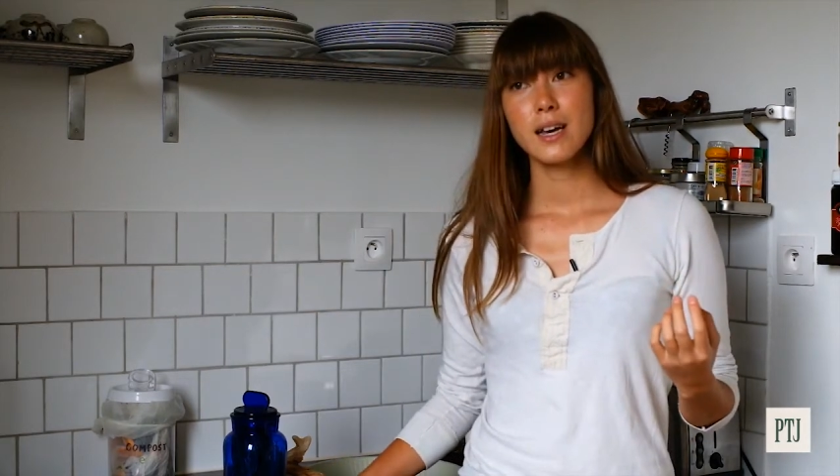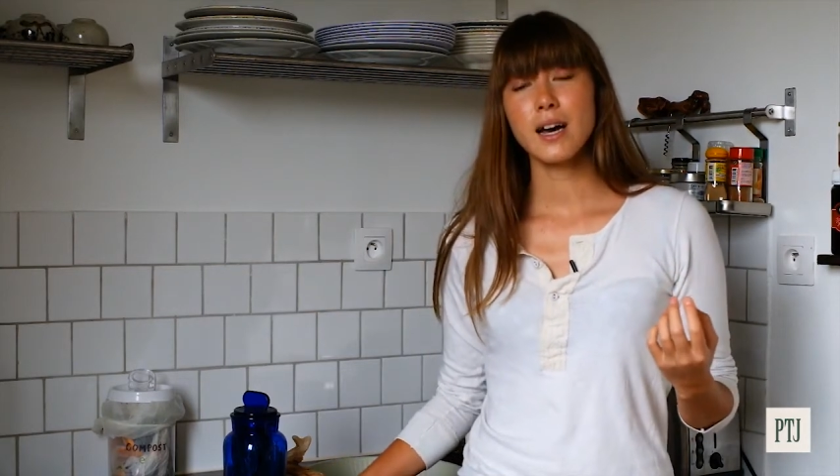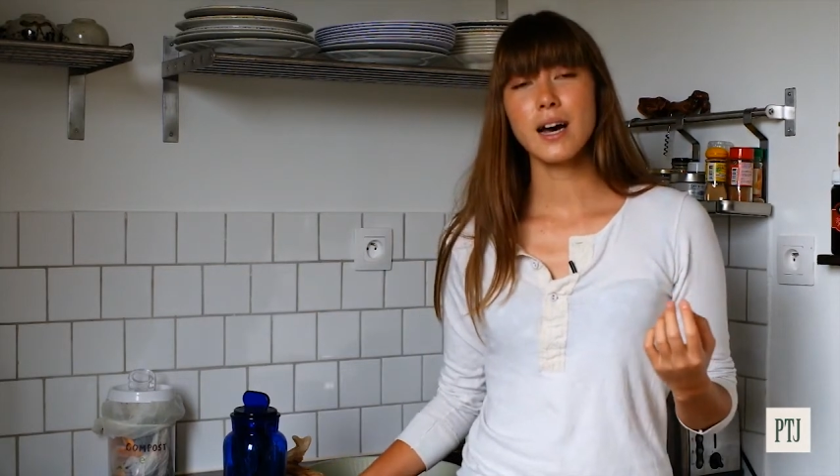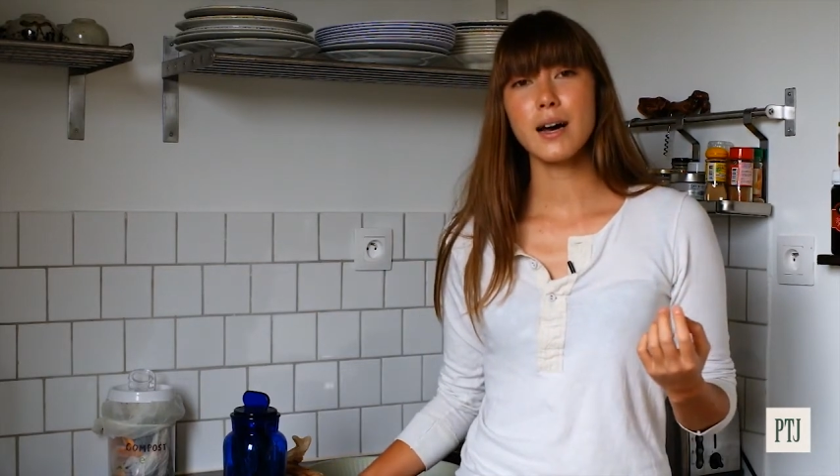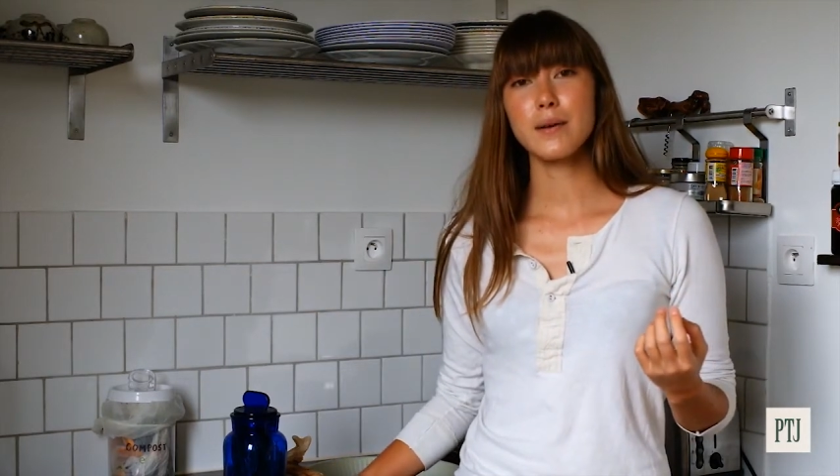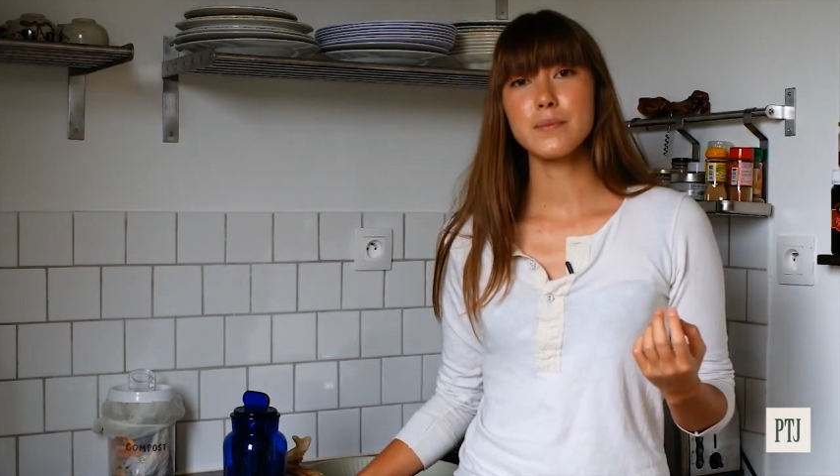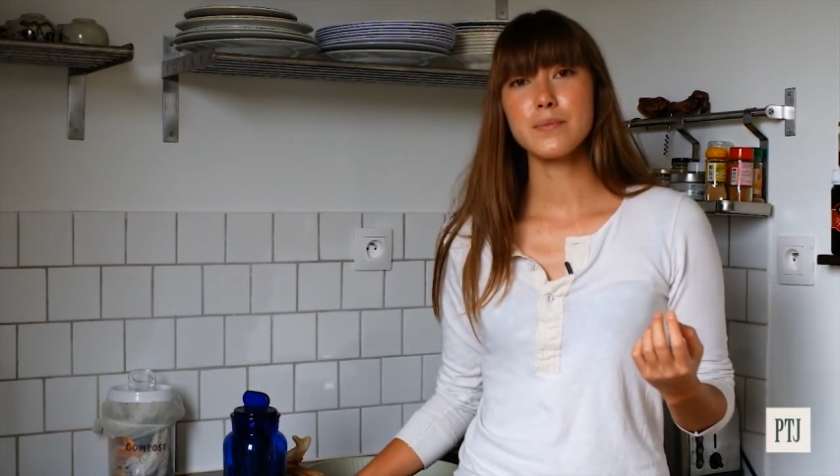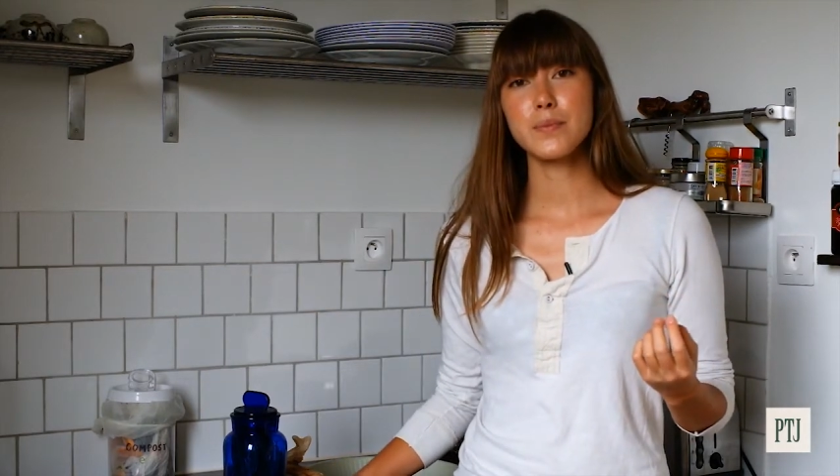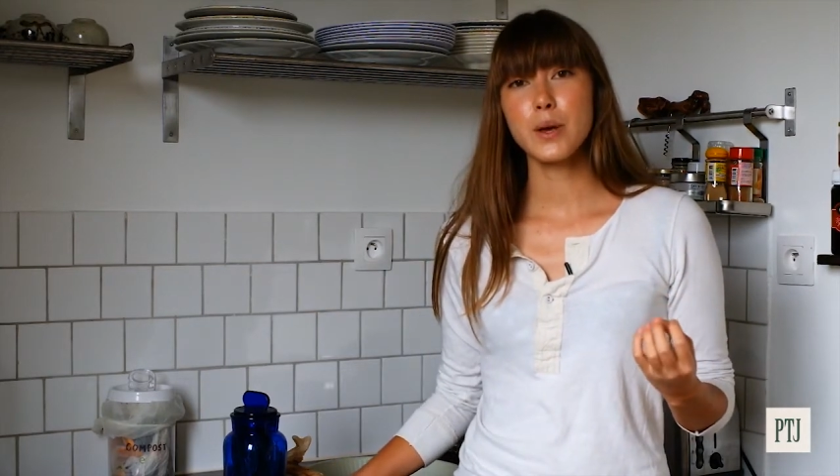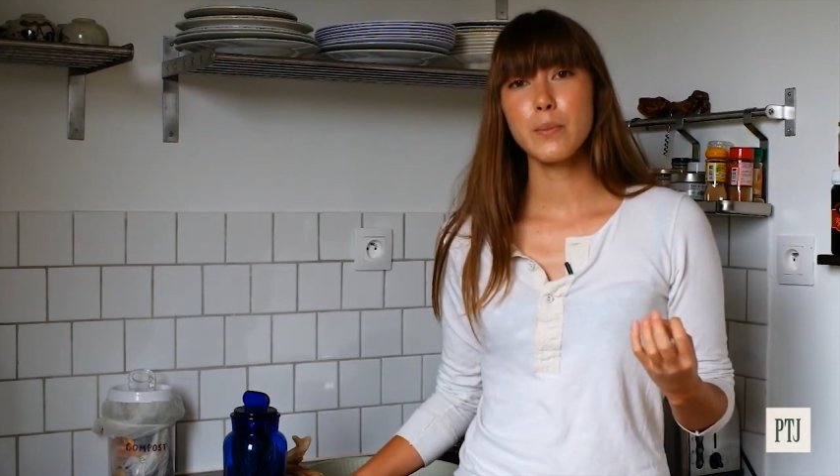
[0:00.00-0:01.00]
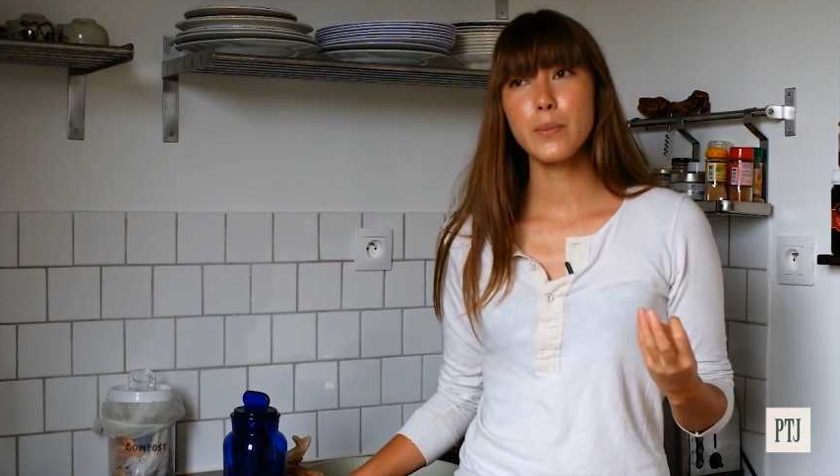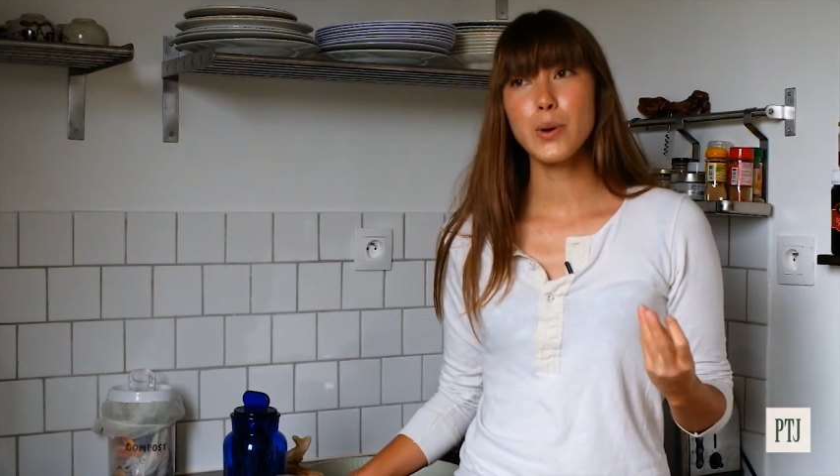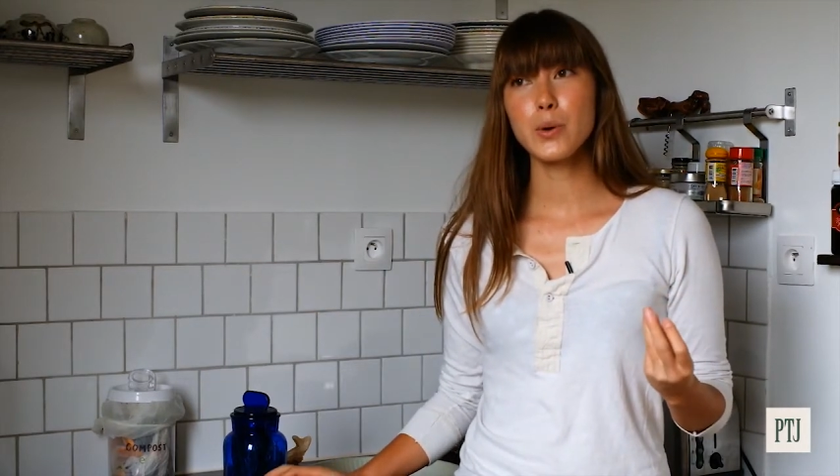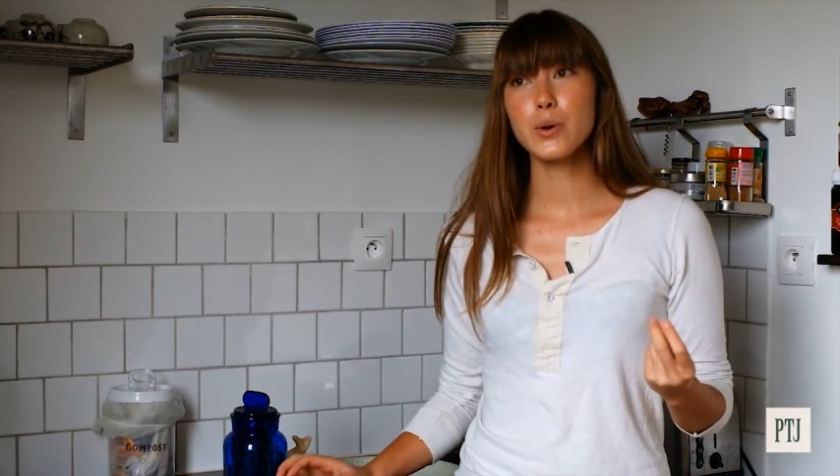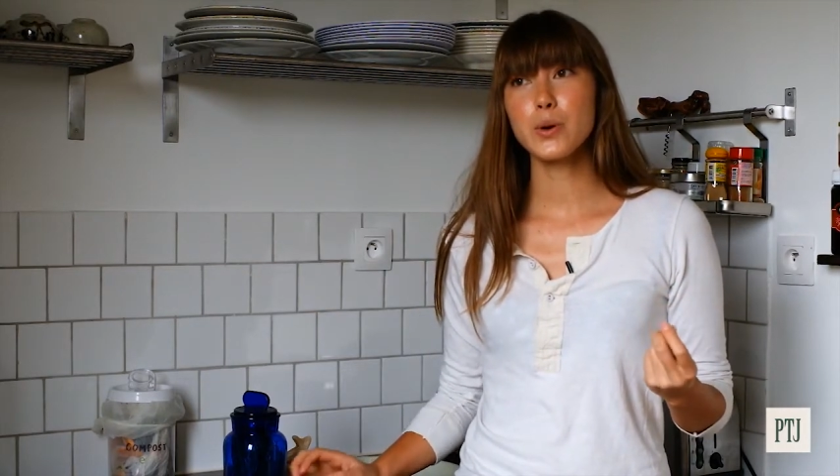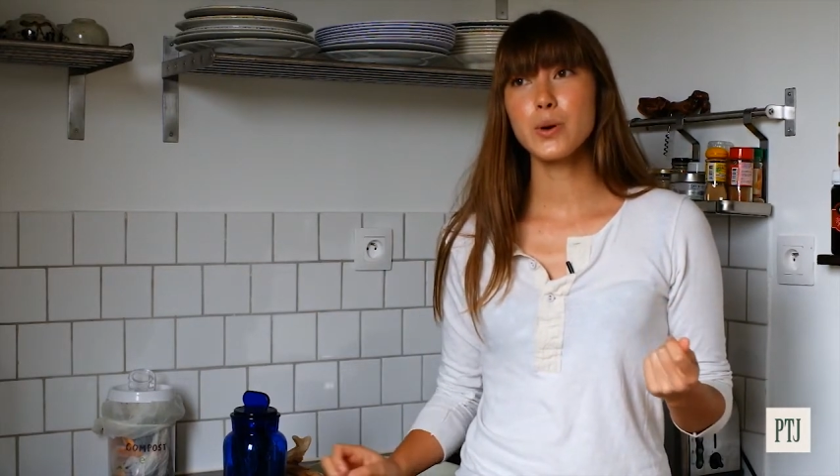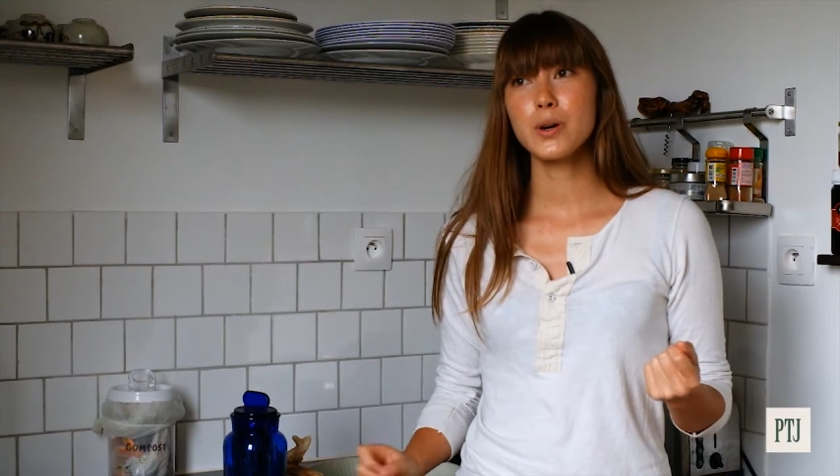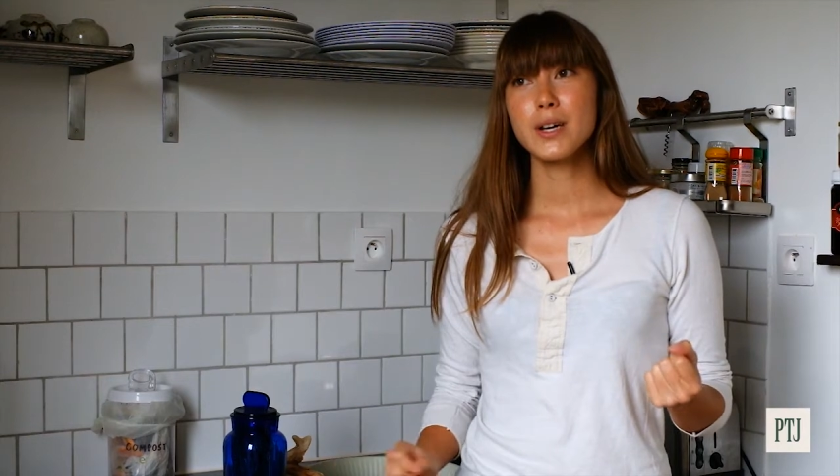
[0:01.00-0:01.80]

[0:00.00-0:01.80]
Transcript: um, more